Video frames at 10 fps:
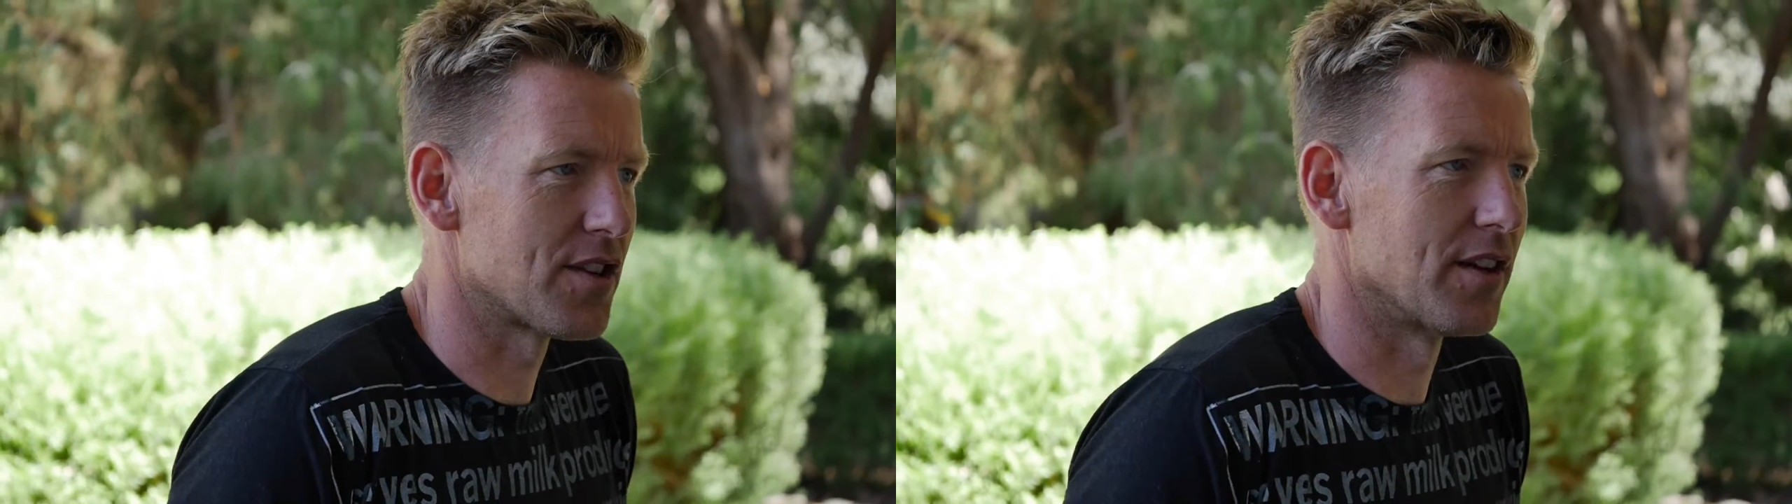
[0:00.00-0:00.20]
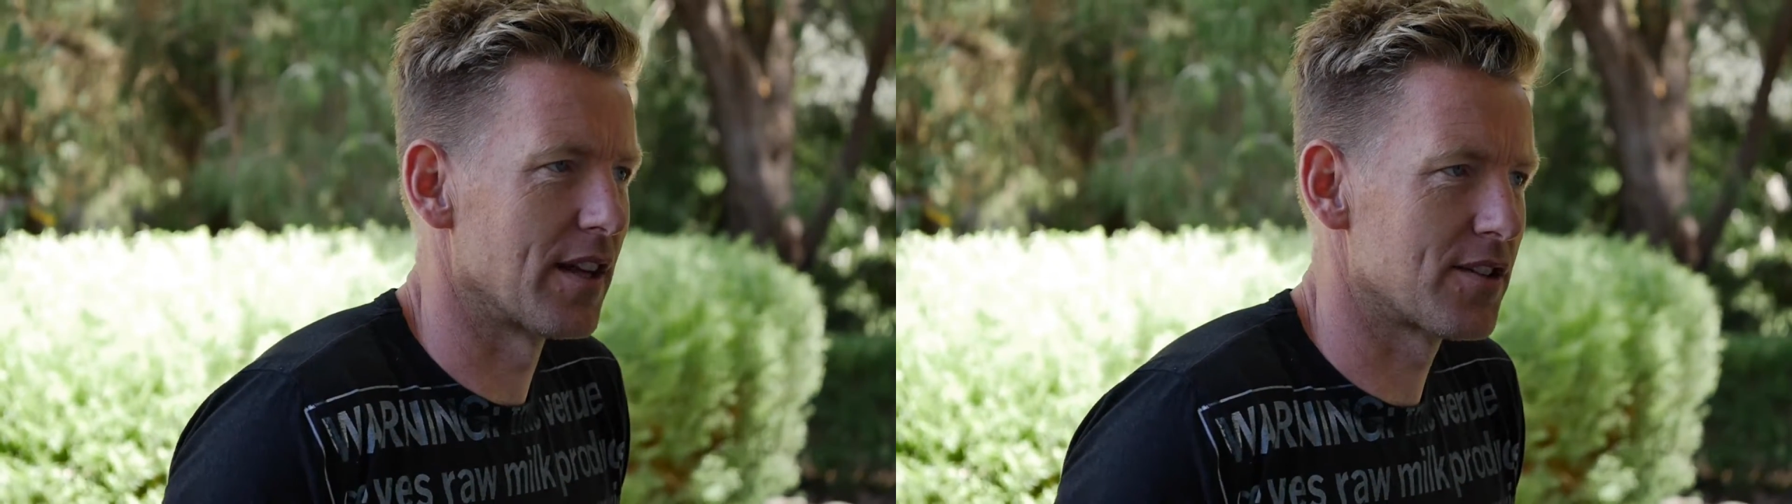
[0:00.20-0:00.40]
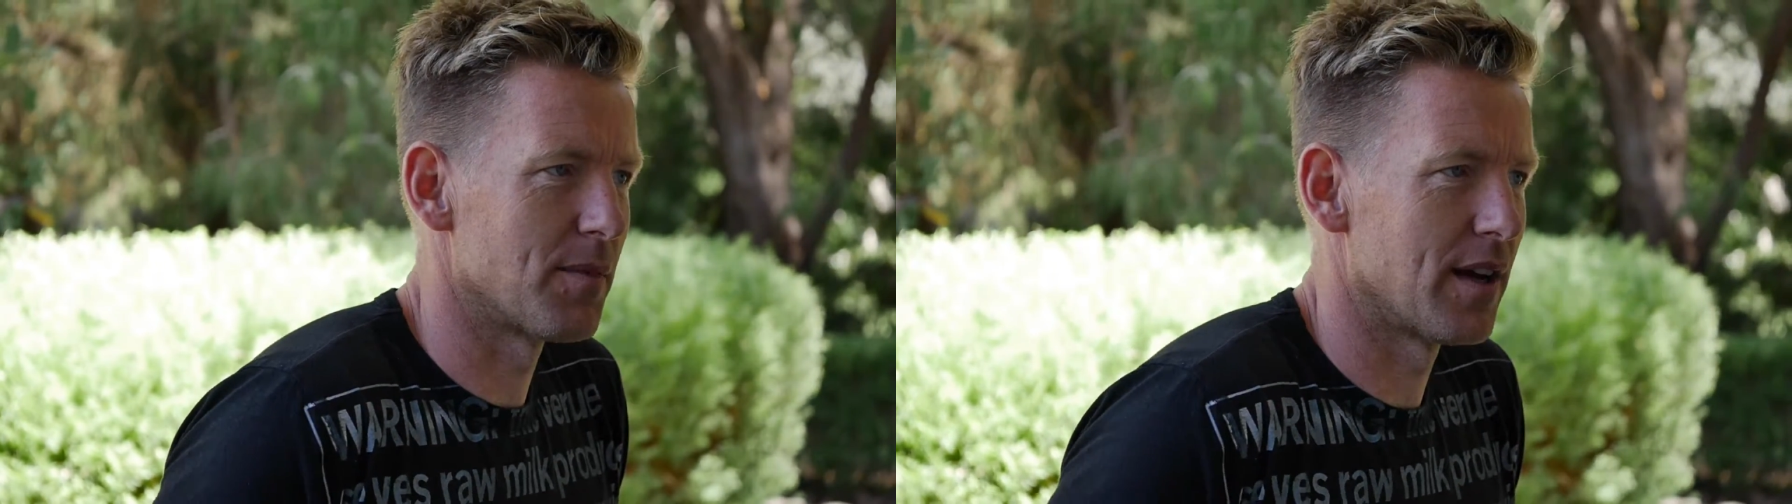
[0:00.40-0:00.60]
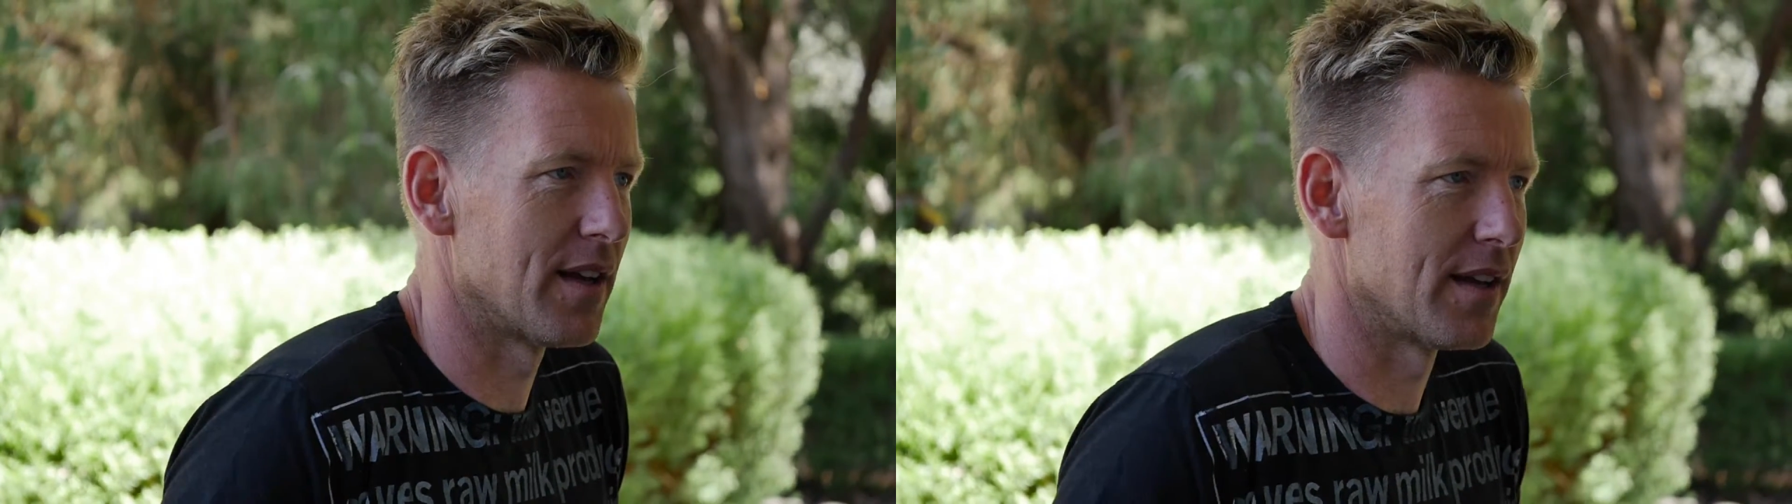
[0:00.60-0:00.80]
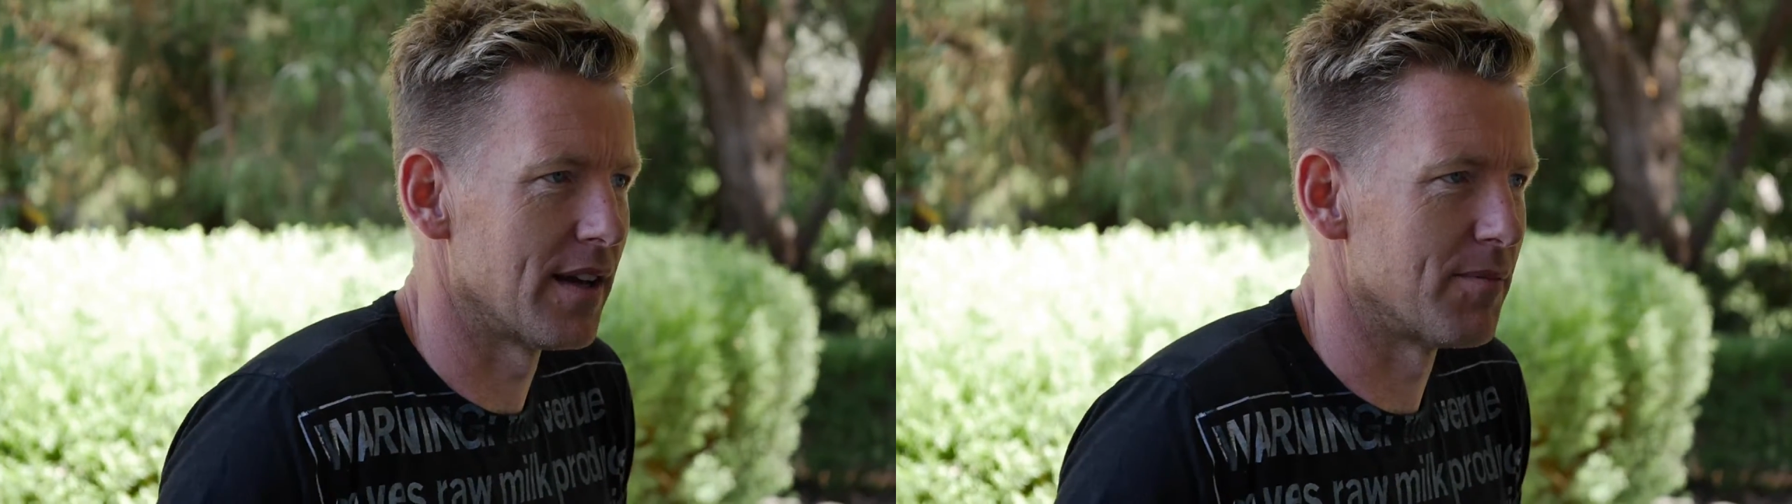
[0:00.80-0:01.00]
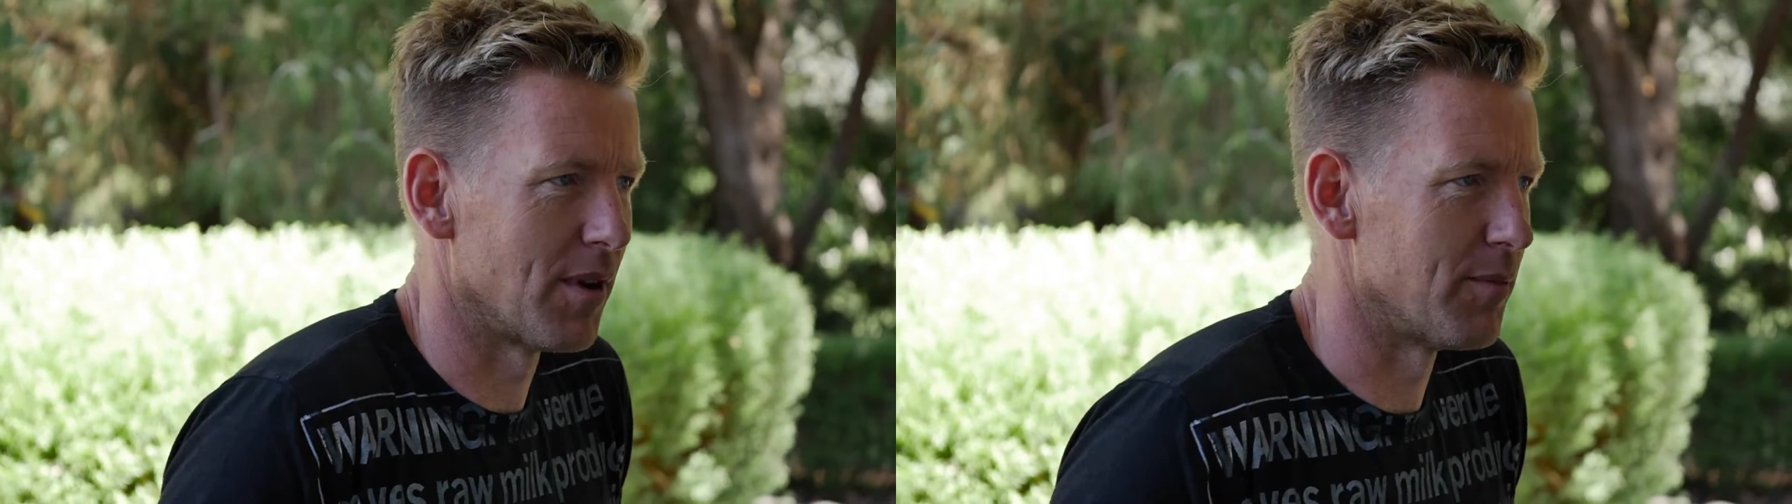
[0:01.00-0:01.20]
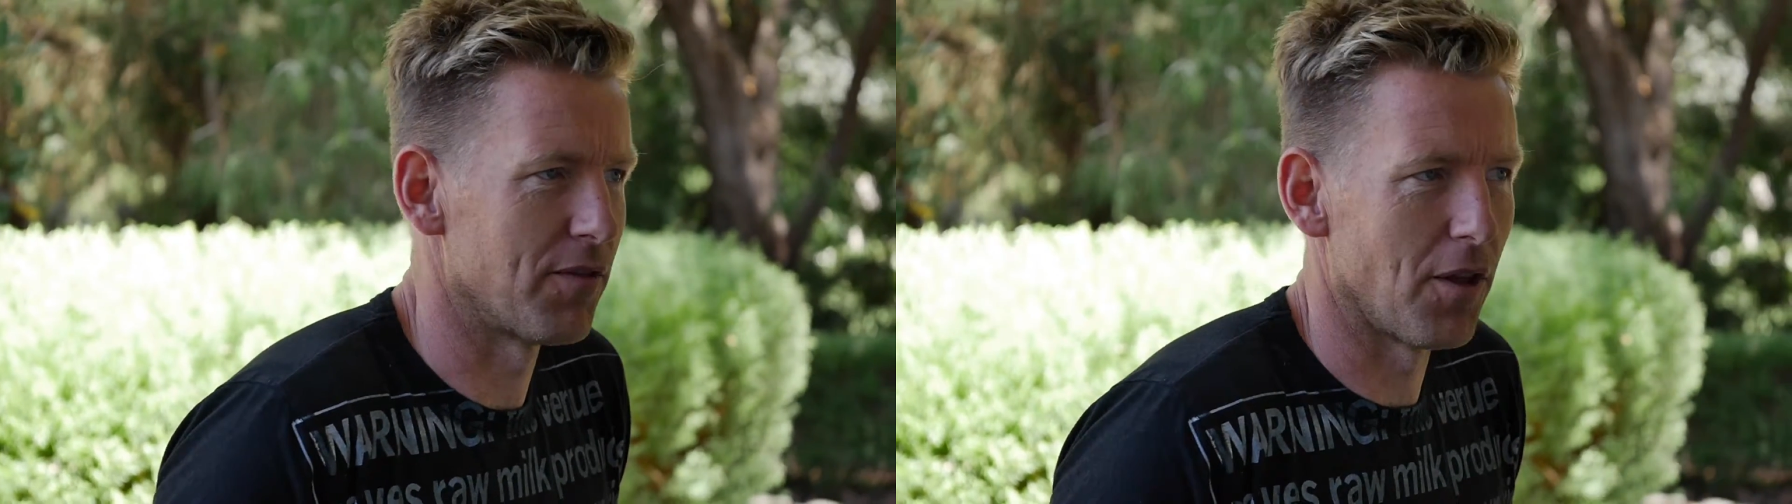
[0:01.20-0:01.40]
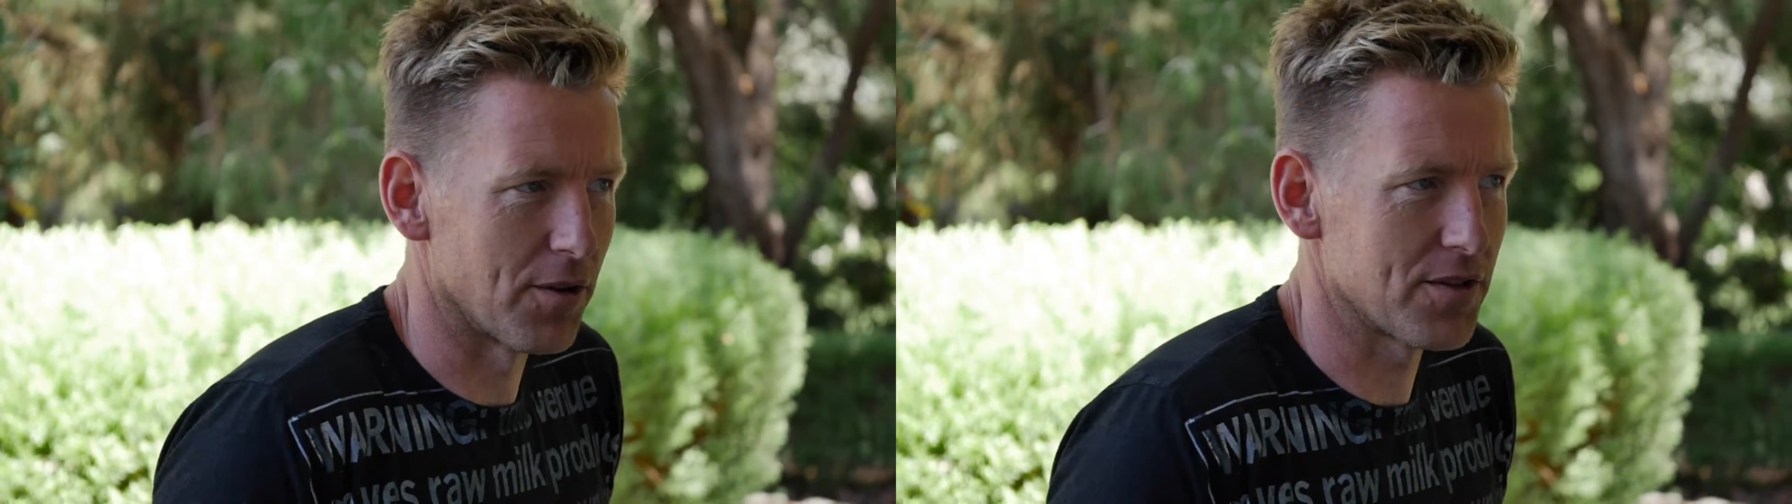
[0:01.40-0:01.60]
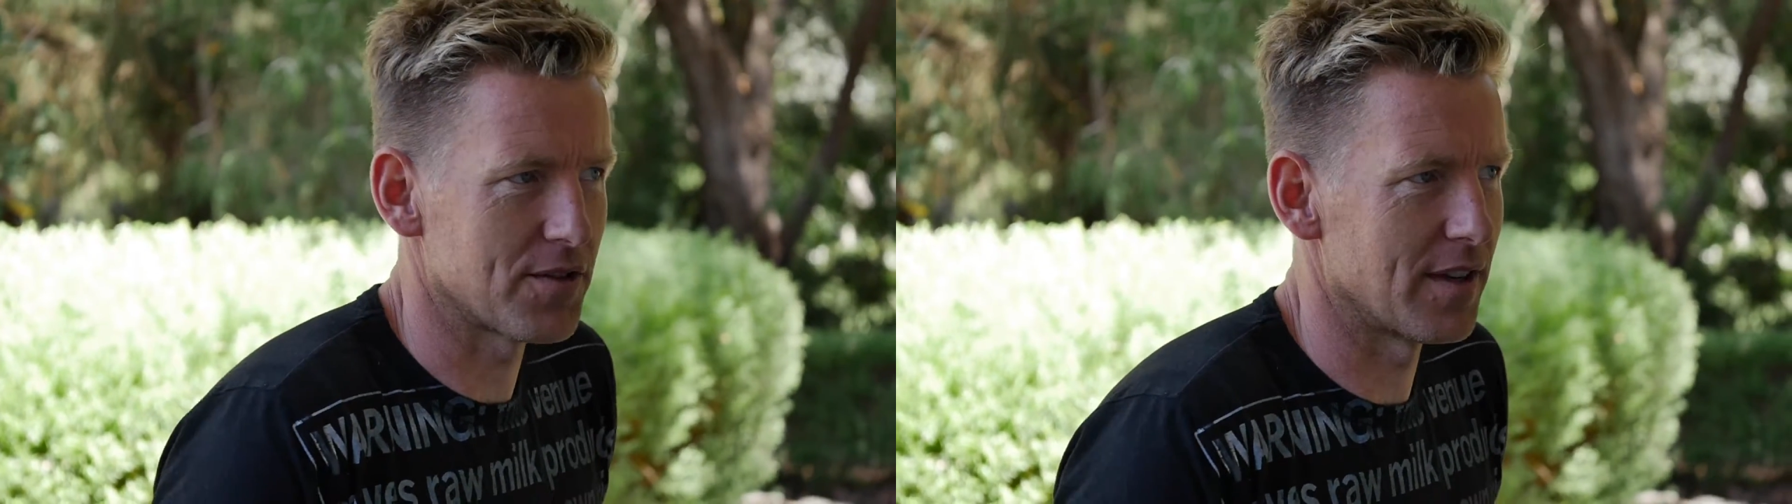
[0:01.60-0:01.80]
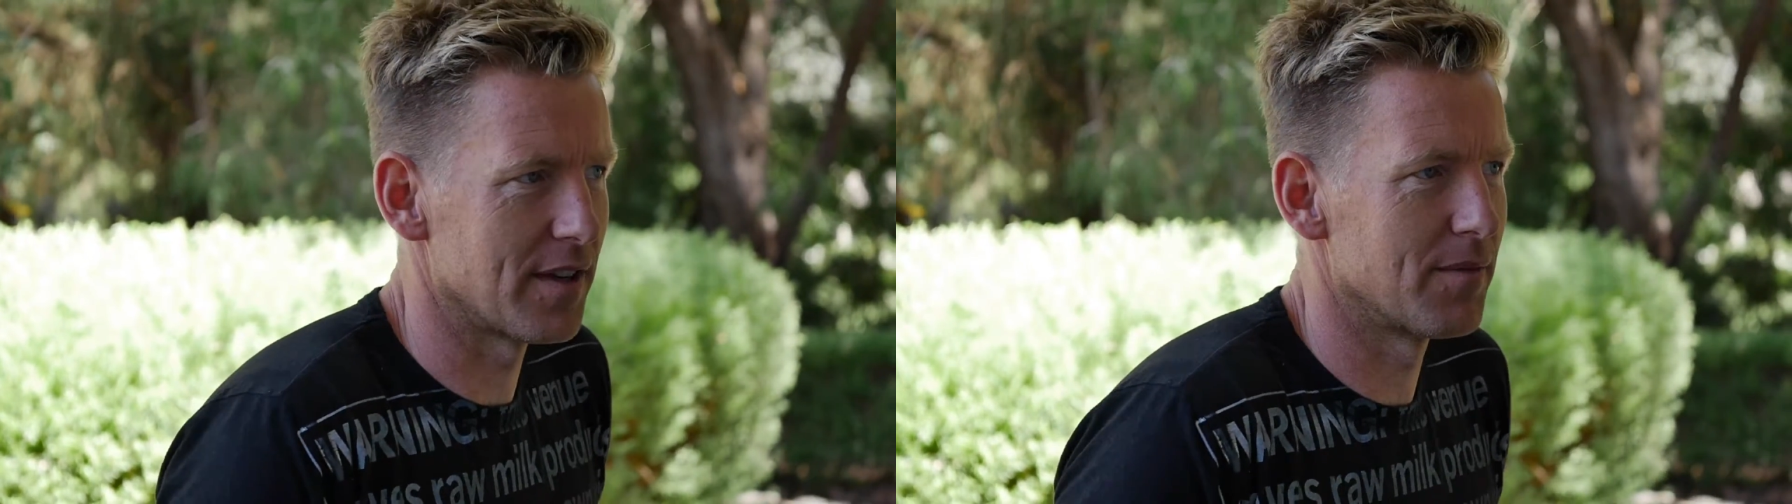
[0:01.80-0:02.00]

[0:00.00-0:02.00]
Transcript: so that's my, I'm a florist.